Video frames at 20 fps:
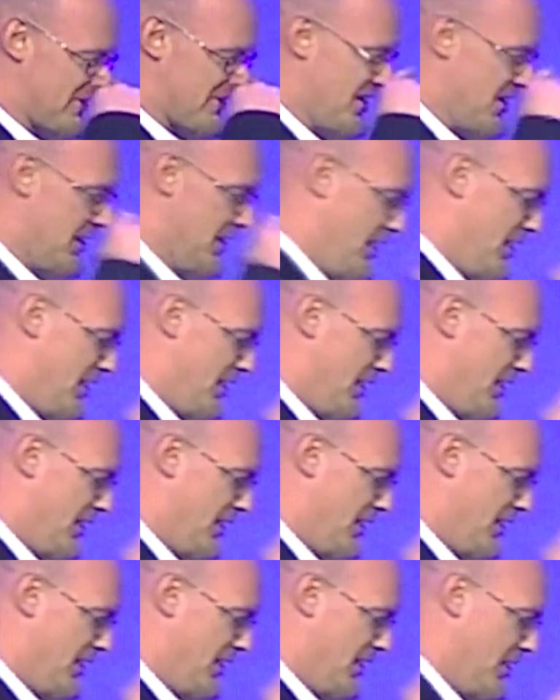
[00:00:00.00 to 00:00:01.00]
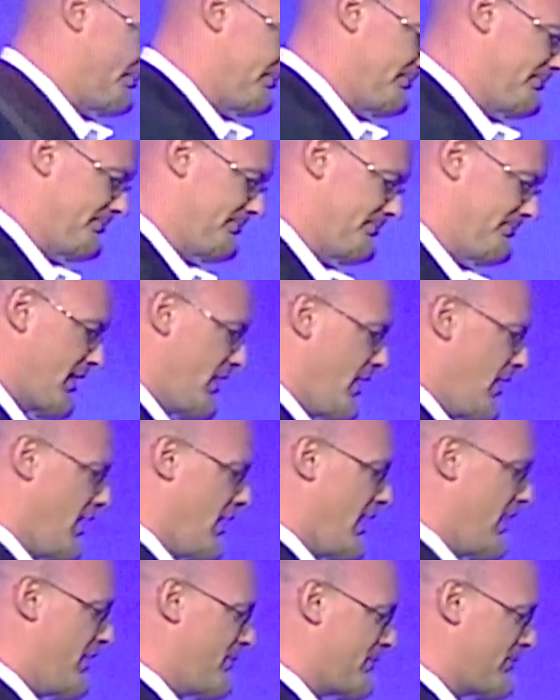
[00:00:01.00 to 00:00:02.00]
So,
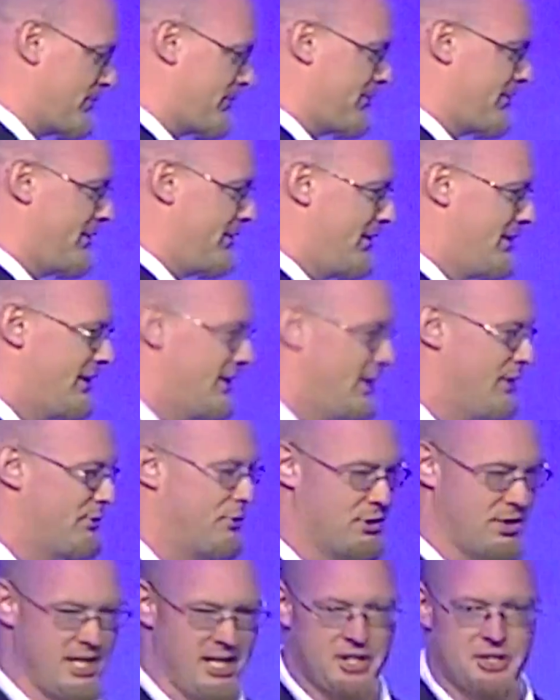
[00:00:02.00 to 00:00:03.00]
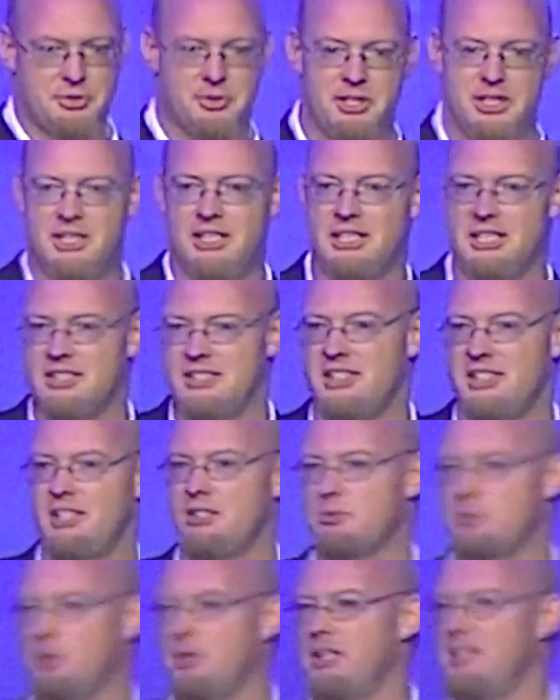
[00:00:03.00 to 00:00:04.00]
if we're not treating disease, what
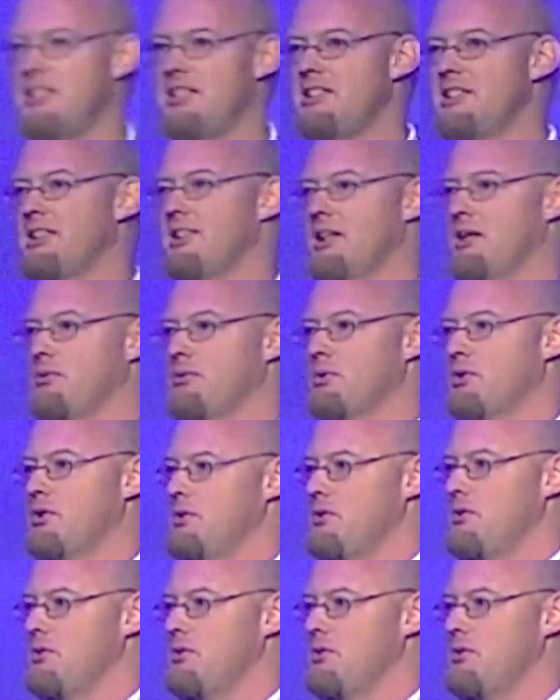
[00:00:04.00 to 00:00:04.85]
is it that we're doing?